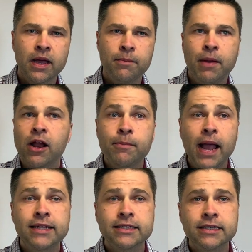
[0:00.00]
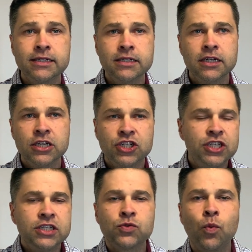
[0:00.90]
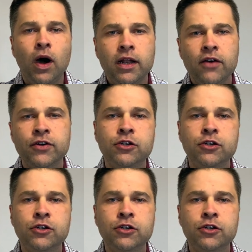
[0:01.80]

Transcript: Mary Magdalene, she is one of a